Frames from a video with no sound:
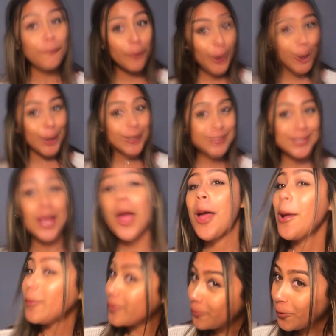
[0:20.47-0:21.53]
First,
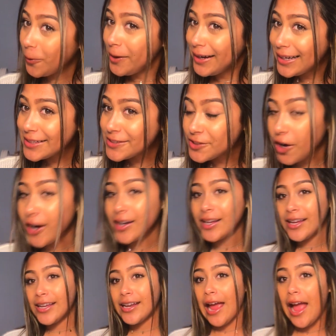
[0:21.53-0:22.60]
before we get
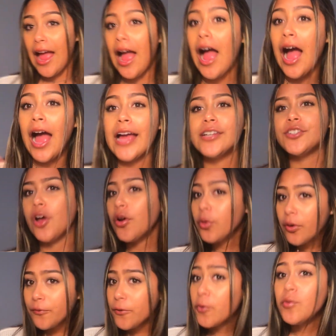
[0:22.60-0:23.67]
started, I don't
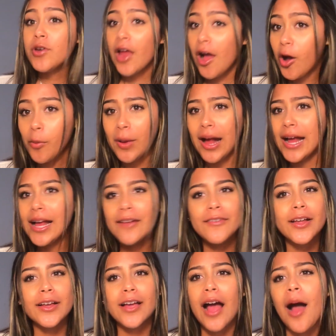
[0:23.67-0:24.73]
know if you know, but I have
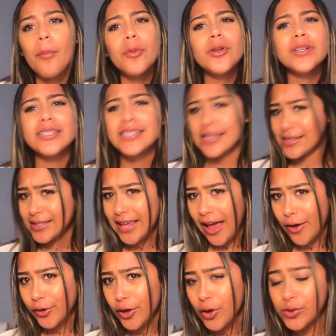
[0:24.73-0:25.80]
a couple
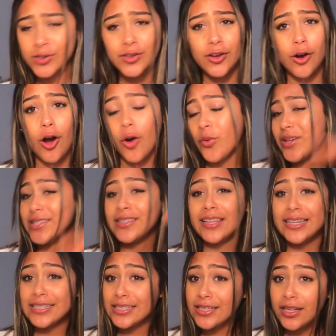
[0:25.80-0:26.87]
discount codes and they're always
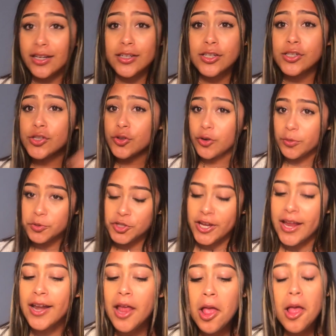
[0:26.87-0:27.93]
linked in the
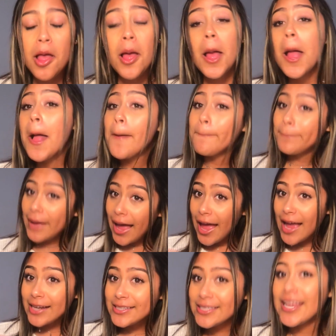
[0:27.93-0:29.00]
description.
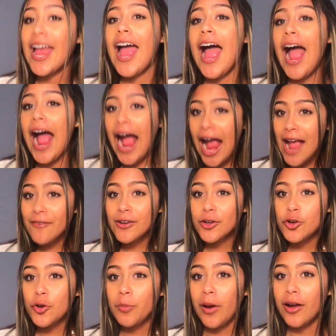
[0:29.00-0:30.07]
But I have a
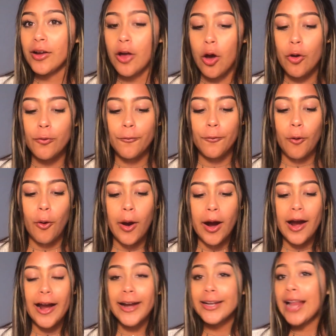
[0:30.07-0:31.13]
coupon code
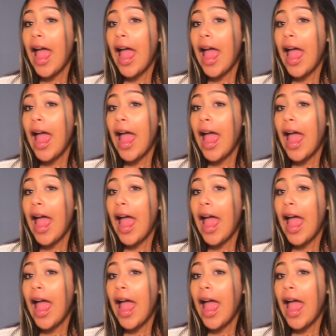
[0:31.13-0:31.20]
for